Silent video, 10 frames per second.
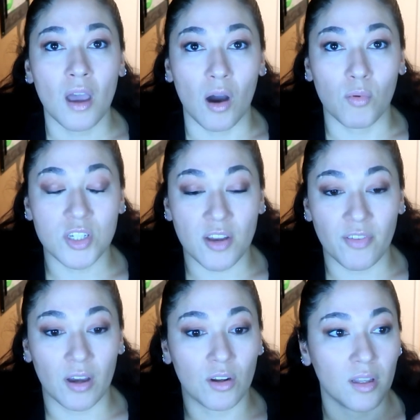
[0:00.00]
which I
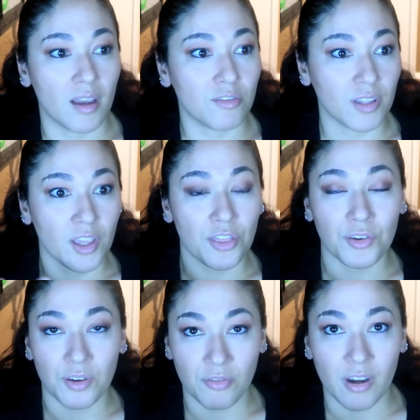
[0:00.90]
found online for like
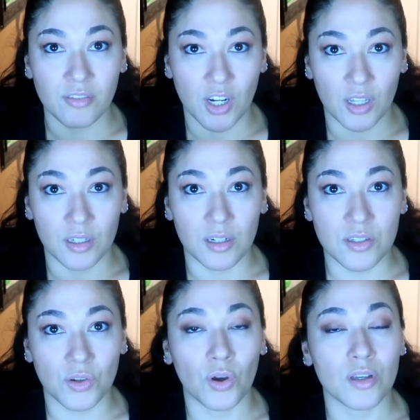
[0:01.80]

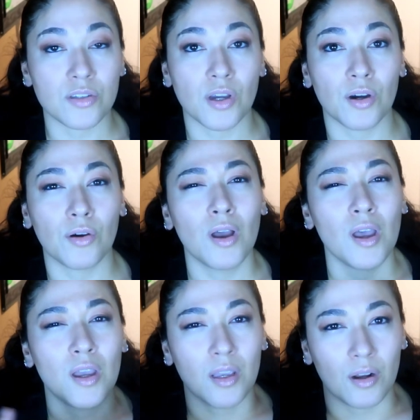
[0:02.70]
$35. And also,
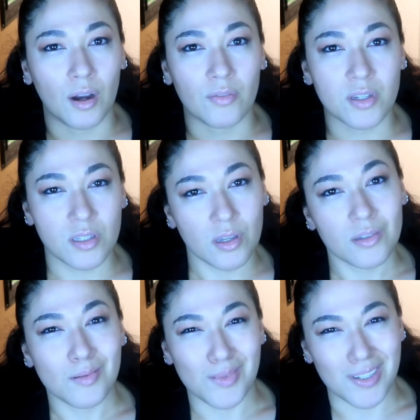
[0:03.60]
you know, obviously on
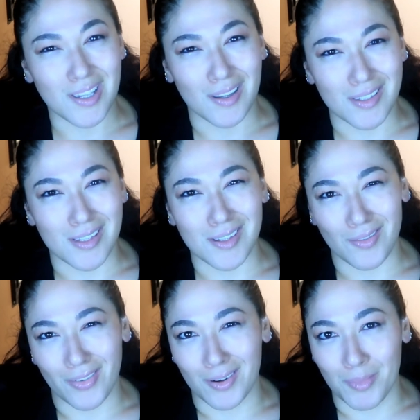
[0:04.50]
some discount sites you
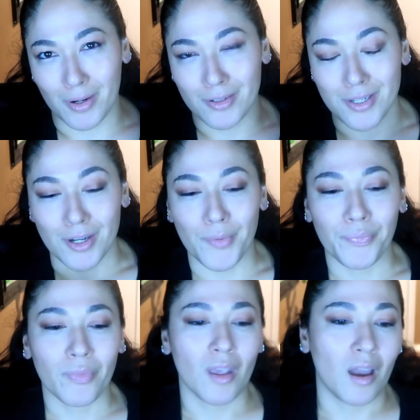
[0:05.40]
can find a better deal.
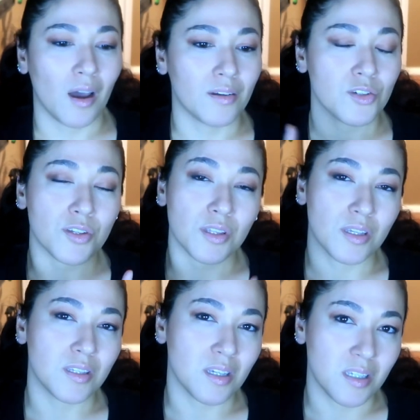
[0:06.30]
There's also the
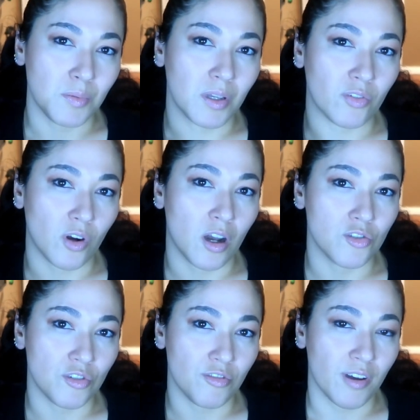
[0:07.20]
60 ml for
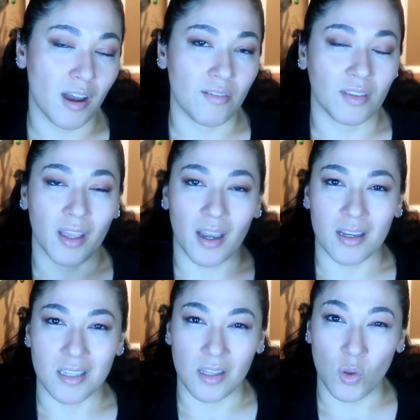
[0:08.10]
105, and like
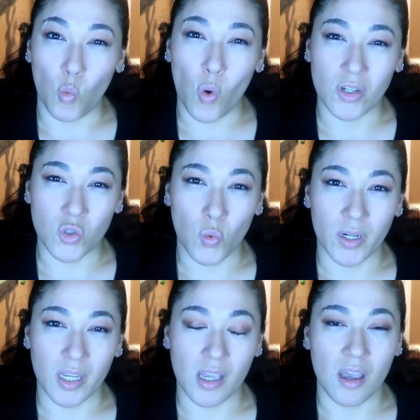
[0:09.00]
I said, the
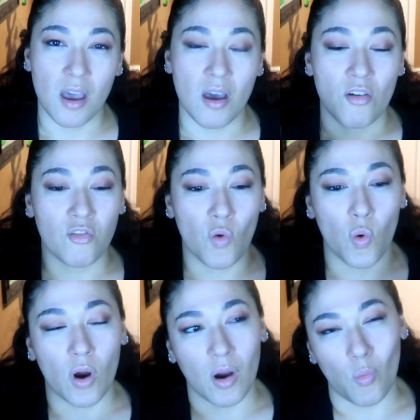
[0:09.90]
120
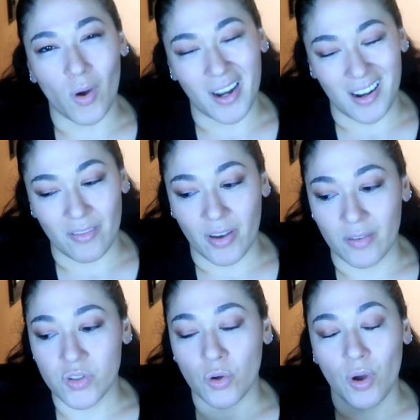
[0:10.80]
for
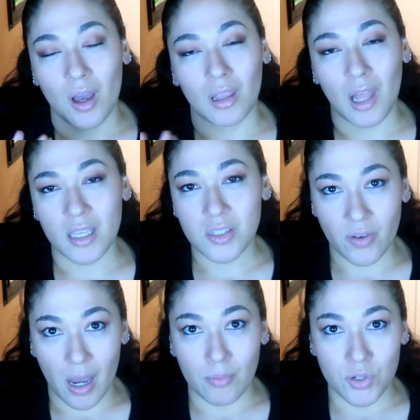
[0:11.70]
$185. So lots of
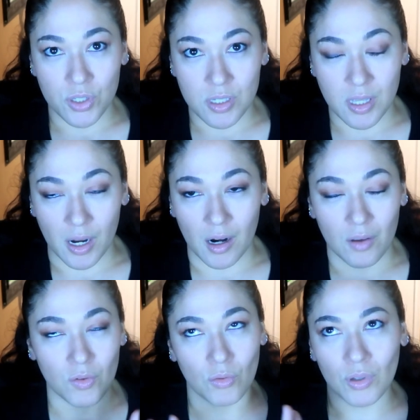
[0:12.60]
options there.
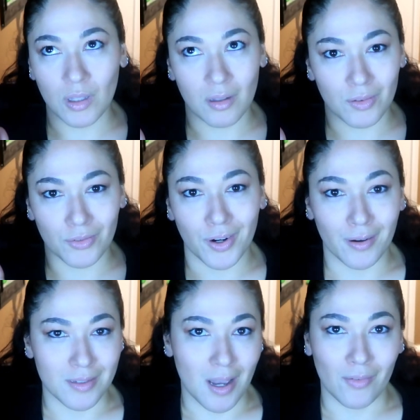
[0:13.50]
If you really love the
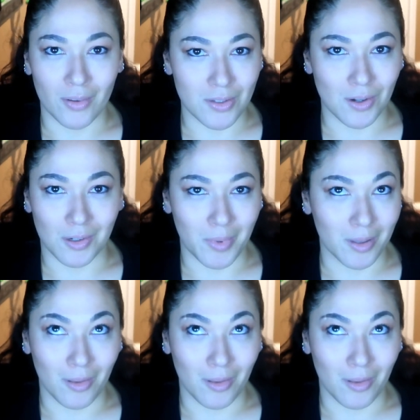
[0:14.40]
fragrance, obviously you're gonna buy